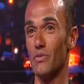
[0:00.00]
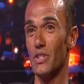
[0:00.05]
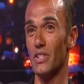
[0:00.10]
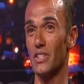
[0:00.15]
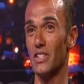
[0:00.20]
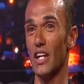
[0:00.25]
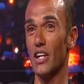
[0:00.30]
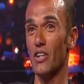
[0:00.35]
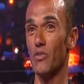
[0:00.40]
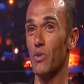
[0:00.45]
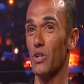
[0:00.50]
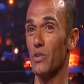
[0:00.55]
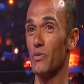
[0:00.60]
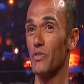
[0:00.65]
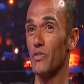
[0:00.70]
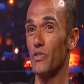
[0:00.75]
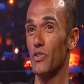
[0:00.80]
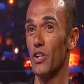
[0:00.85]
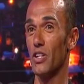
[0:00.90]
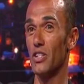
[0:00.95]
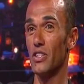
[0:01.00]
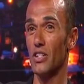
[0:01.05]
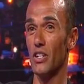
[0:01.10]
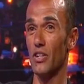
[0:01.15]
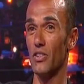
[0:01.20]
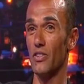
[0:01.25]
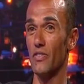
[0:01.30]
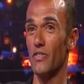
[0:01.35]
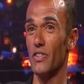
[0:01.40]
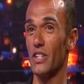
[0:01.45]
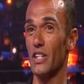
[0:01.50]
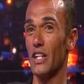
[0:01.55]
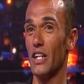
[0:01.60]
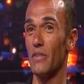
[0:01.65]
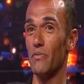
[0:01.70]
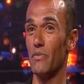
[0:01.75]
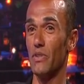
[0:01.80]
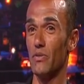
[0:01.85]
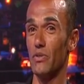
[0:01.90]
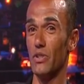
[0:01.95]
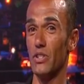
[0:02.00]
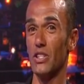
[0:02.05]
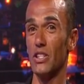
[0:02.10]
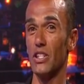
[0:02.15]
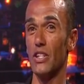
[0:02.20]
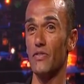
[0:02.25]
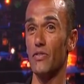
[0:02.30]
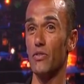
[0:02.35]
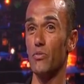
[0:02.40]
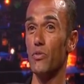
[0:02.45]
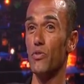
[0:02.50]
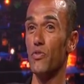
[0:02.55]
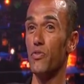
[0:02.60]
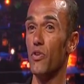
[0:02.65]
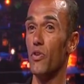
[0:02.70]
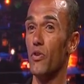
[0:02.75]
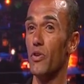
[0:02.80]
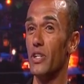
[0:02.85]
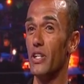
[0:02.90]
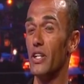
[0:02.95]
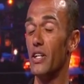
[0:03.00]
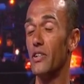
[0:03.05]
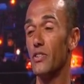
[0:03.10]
we take what we've gotten out of the game and we just have to move forward, yeah.